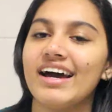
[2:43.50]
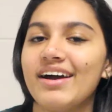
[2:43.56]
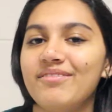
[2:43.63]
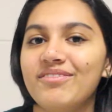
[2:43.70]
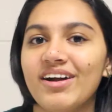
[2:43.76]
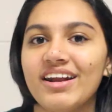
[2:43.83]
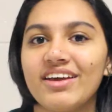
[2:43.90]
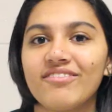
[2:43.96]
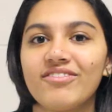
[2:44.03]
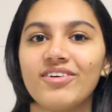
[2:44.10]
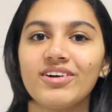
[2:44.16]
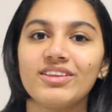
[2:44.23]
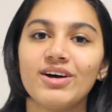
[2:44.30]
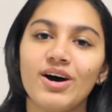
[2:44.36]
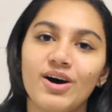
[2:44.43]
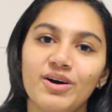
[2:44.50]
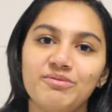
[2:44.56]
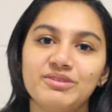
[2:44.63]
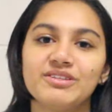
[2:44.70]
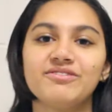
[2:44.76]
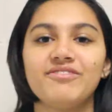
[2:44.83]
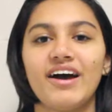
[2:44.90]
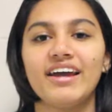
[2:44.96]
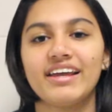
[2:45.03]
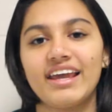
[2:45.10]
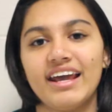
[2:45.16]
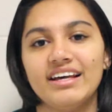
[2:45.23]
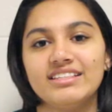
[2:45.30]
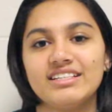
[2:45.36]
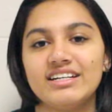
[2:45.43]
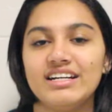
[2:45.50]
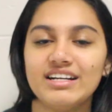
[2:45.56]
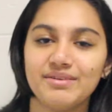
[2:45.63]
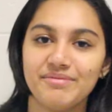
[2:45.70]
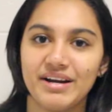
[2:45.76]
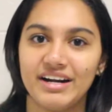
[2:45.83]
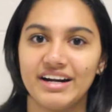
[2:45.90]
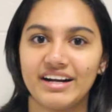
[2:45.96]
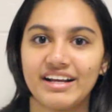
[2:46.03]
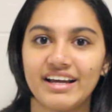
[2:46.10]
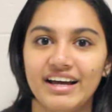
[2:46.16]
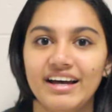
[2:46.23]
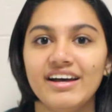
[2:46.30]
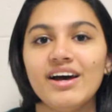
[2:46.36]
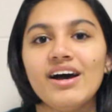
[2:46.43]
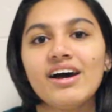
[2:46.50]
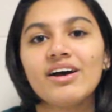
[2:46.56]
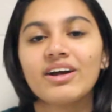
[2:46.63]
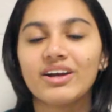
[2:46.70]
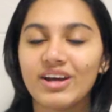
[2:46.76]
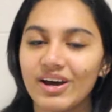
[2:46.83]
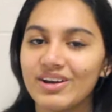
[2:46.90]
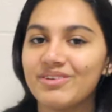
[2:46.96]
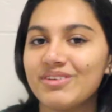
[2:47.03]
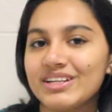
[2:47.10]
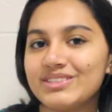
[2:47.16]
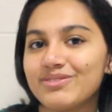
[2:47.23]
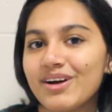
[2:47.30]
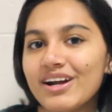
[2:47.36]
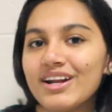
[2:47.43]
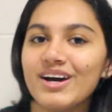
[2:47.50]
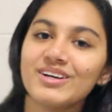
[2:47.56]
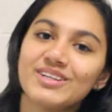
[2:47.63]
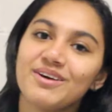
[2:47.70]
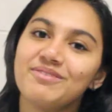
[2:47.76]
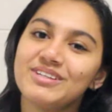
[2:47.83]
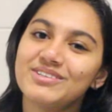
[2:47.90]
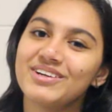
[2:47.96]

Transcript: I'm running for the Hope to Fight Cancer in America. Go to Ridge Run October